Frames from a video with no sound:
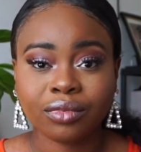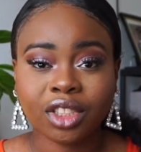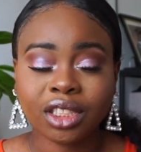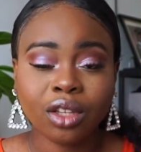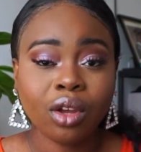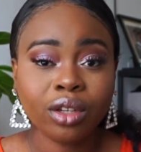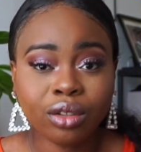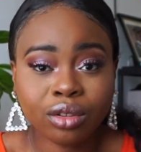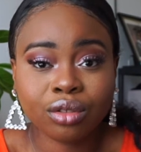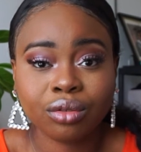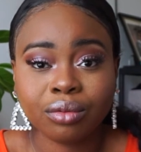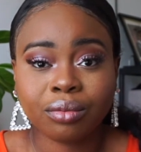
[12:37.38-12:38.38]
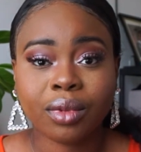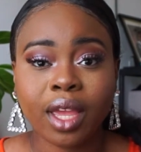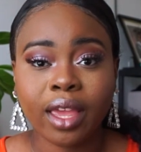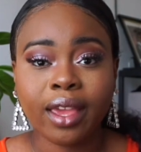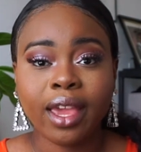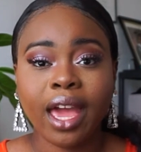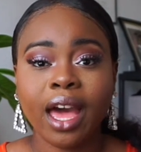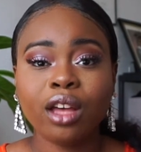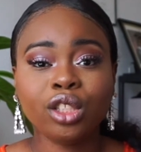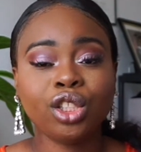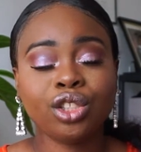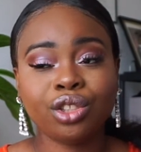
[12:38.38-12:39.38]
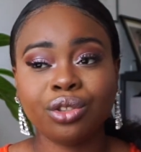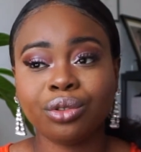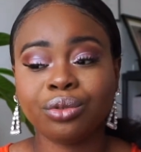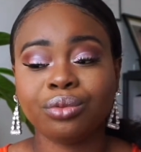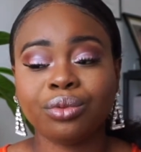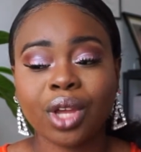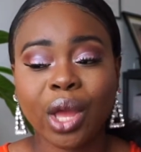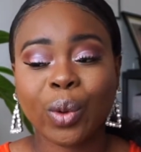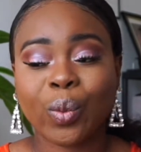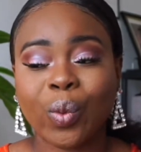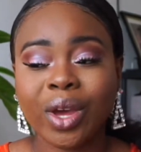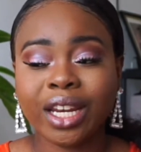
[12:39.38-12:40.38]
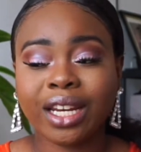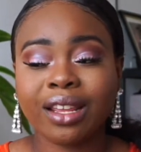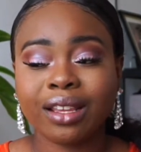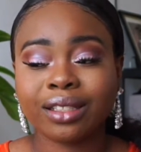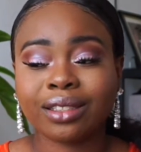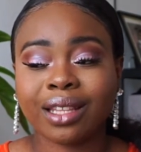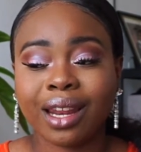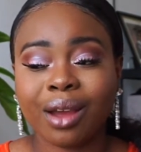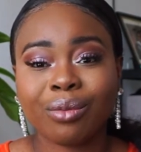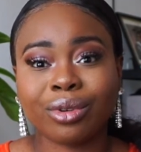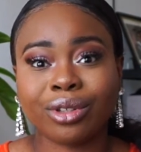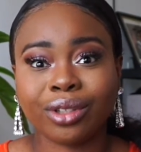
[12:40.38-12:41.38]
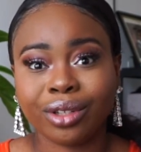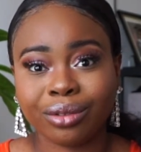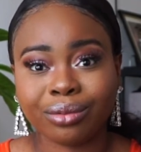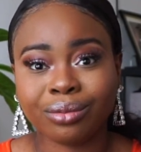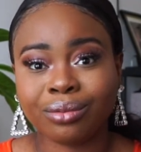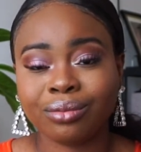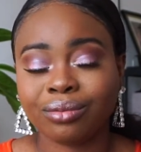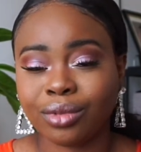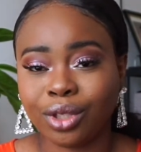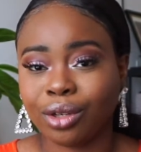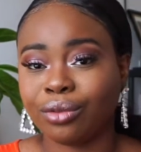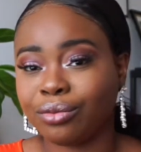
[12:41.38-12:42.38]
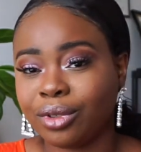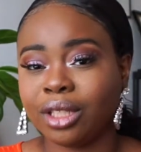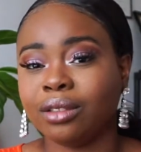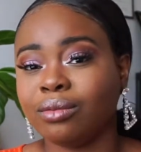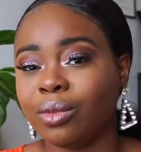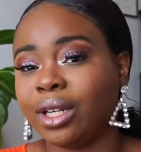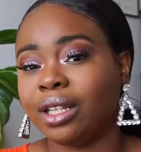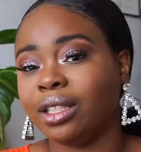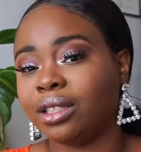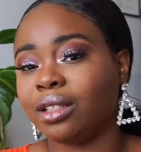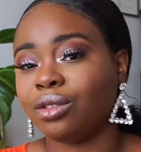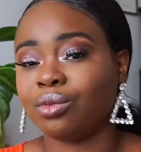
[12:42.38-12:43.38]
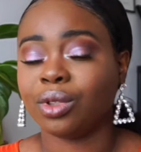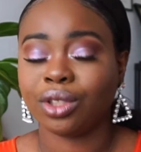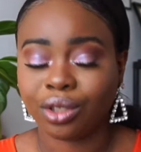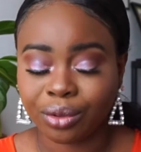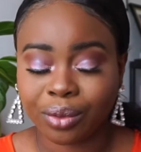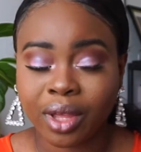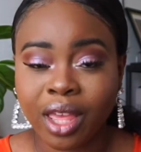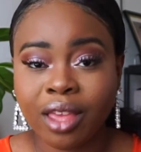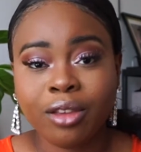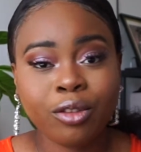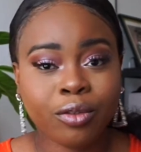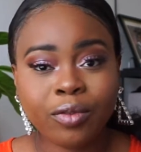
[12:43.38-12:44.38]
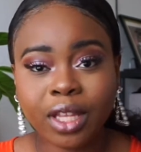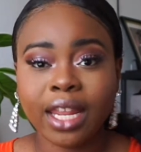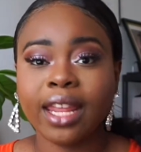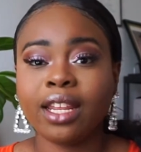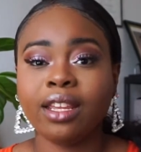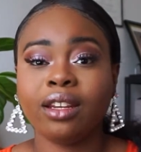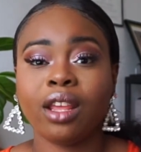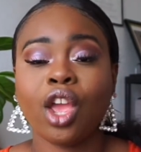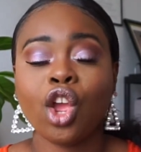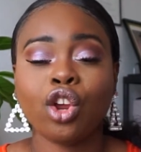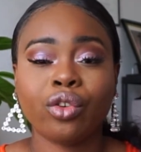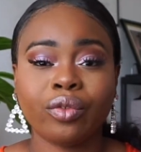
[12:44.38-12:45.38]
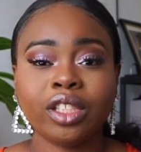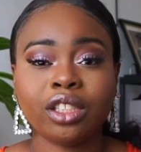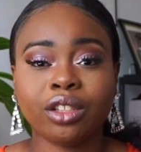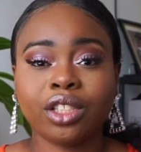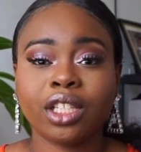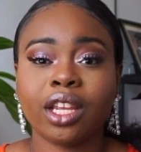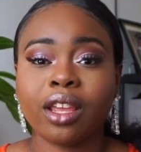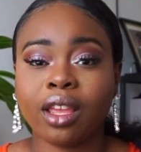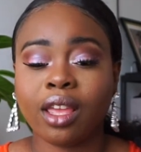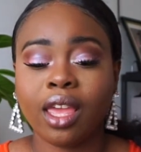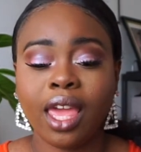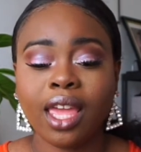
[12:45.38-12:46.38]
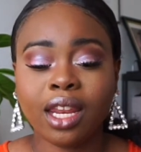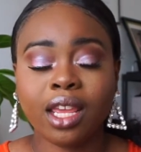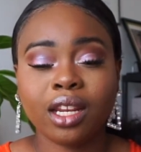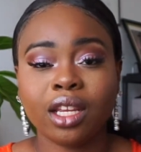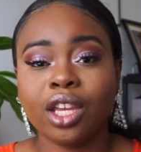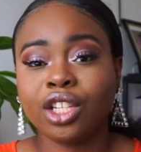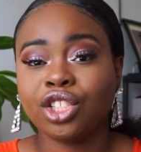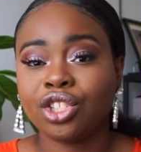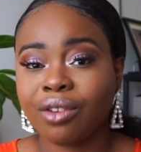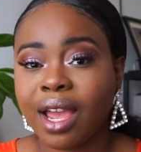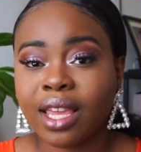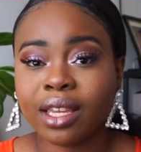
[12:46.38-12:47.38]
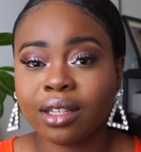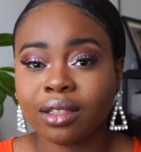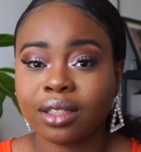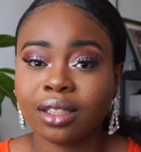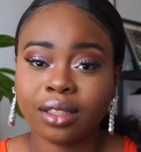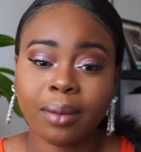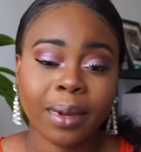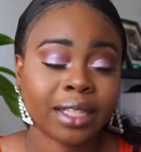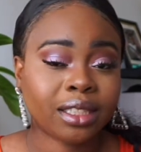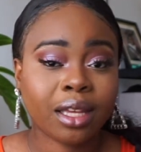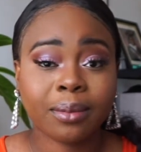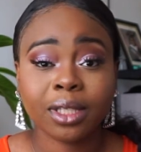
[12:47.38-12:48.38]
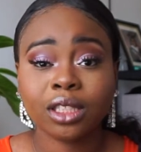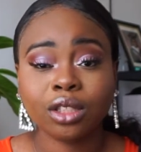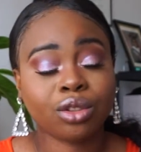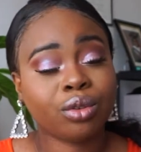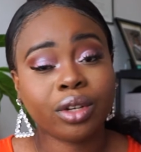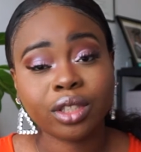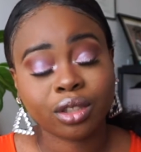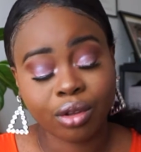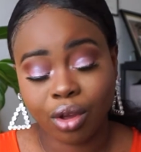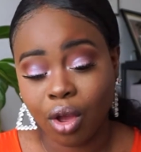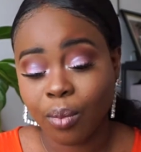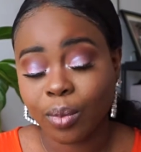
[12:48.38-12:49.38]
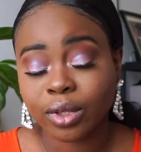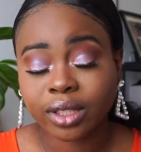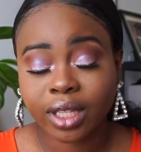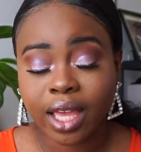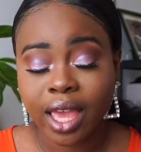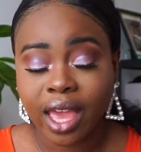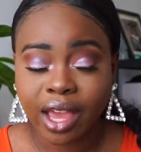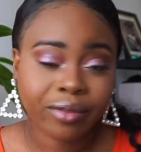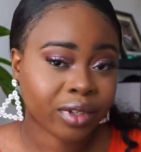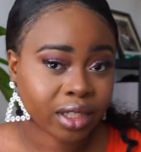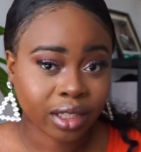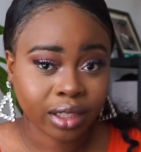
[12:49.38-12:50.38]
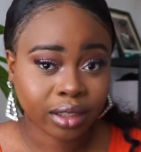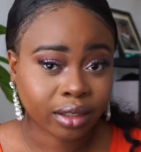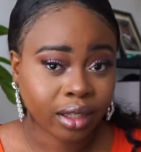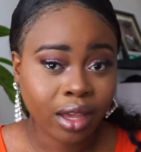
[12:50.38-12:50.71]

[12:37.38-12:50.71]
just go on YouTube. How to do what it is that I want to do. You know, feel what it is that you want to do. Fill that in, research it, and then try it. Step by step, it's tutorials on almost everything.